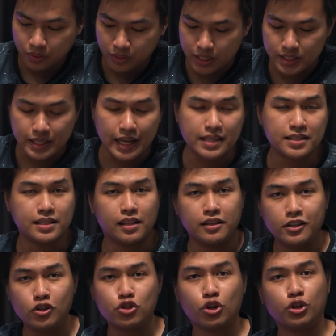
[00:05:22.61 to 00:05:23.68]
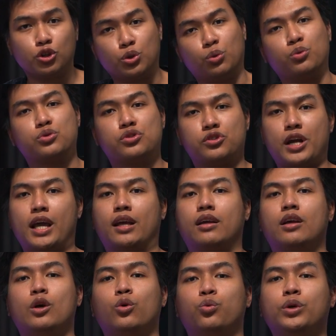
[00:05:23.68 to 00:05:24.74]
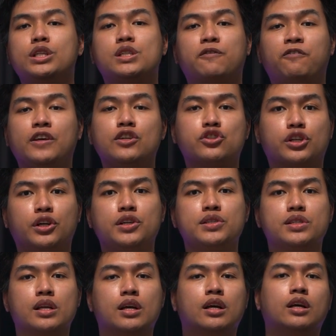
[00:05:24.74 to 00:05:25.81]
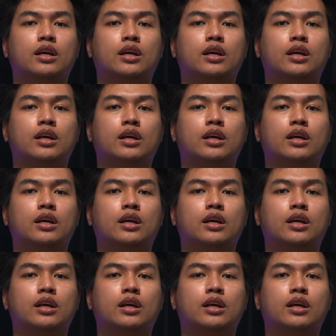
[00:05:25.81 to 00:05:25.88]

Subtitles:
This has the Legion True Stripe, which features